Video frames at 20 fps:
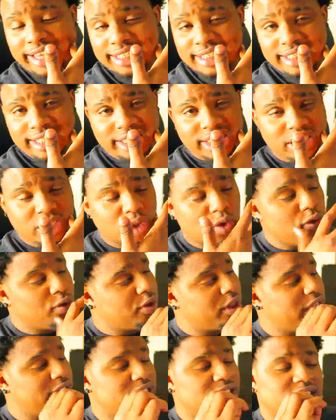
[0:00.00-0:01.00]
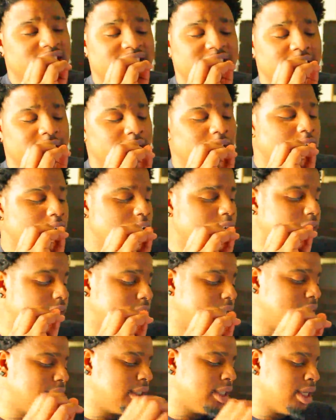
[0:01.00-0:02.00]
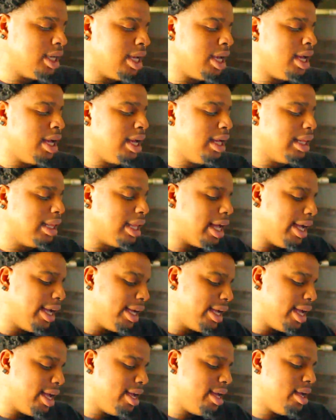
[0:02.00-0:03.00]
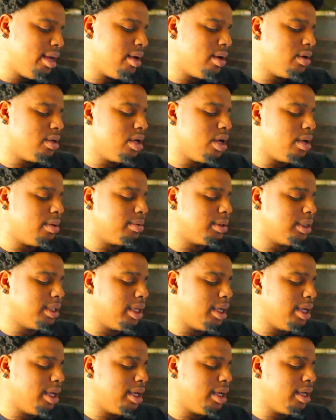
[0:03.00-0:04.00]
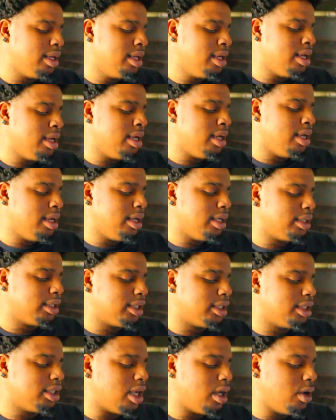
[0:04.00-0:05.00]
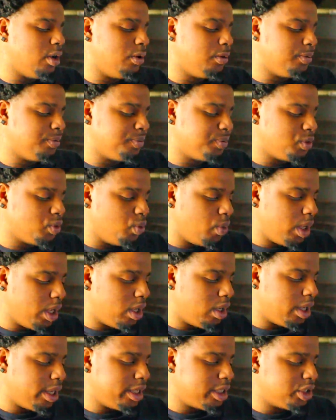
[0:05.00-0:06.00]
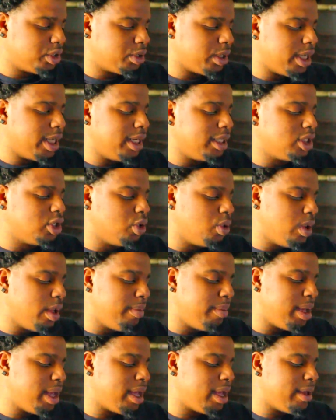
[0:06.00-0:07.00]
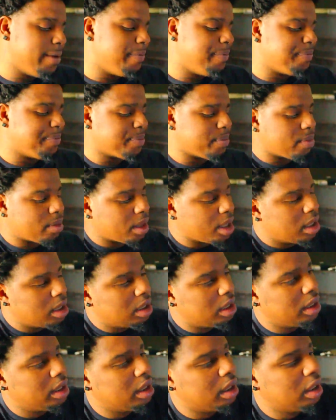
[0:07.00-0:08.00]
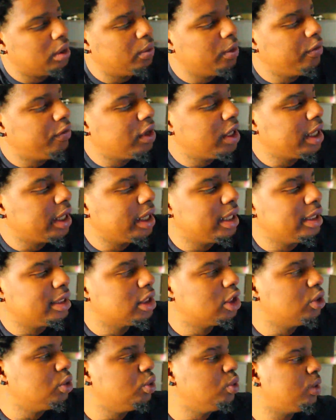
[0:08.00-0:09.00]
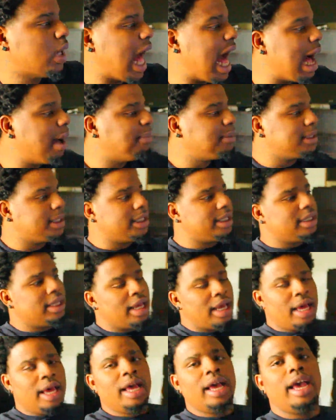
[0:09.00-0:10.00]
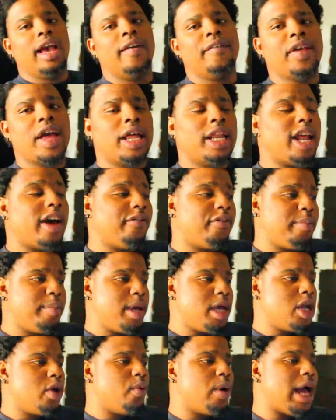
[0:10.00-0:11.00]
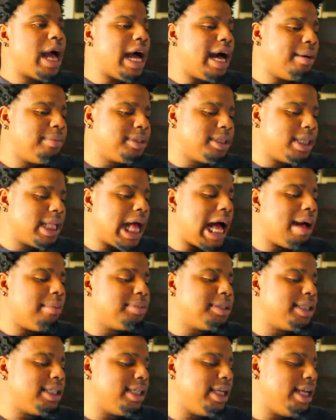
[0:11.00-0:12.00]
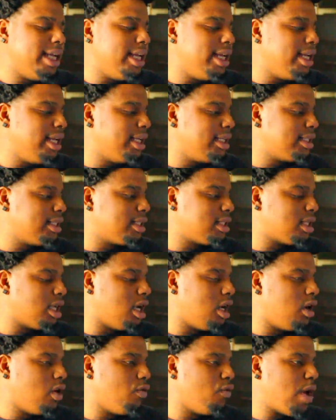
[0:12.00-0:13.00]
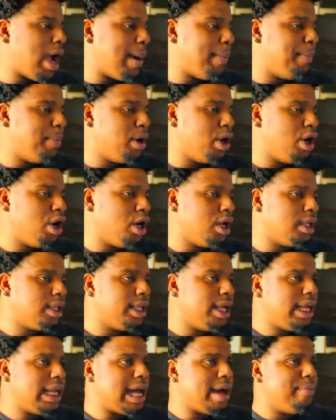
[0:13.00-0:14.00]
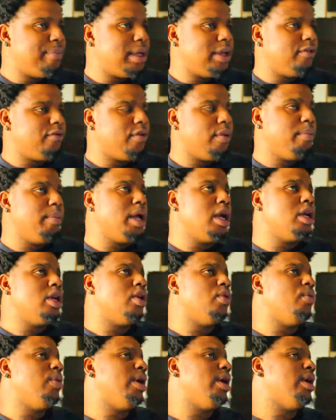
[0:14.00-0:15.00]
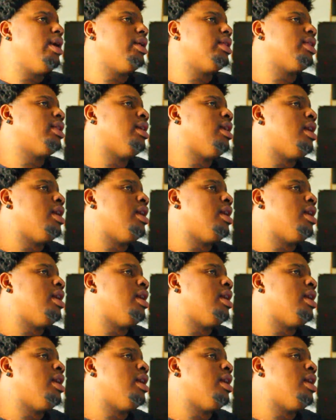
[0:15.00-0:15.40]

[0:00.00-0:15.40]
hits that tooth, that shit hurts like hell, you know what I'm saying? So we gonna get straight into it, man. We finna get into Hobson. If y'all not familiar with Hobson, Hobson is a rapper that I've been familiar with